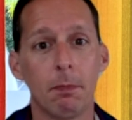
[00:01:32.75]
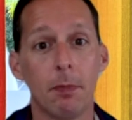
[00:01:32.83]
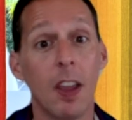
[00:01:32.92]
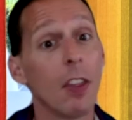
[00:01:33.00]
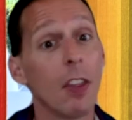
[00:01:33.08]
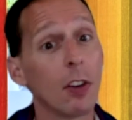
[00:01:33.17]

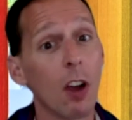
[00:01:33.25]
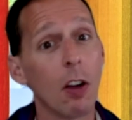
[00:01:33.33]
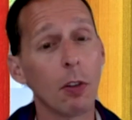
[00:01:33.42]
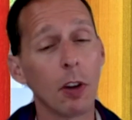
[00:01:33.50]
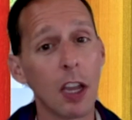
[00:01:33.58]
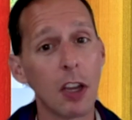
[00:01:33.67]
The other
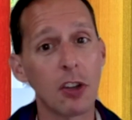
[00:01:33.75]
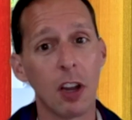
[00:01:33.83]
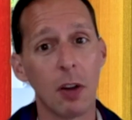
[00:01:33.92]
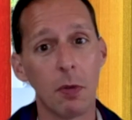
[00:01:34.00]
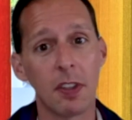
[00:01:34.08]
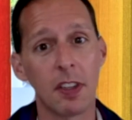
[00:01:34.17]
congregation
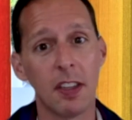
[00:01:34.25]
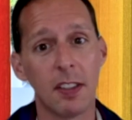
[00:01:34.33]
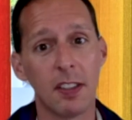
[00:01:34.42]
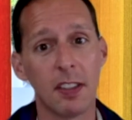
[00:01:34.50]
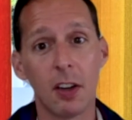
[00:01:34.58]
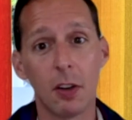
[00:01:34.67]
I was
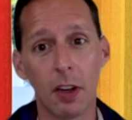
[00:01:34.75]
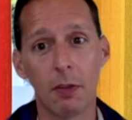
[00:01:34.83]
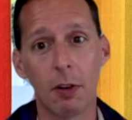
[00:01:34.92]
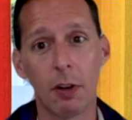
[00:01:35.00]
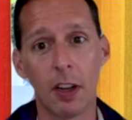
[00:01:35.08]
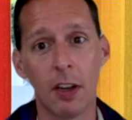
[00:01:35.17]
considering
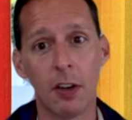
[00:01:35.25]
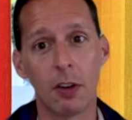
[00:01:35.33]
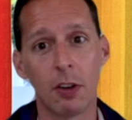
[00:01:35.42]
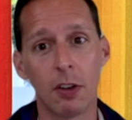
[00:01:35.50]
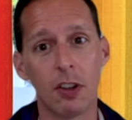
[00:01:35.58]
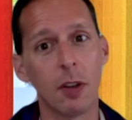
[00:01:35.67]
for an
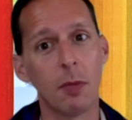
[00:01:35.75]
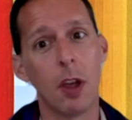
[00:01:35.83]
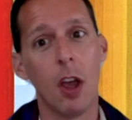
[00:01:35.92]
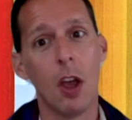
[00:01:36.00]
internship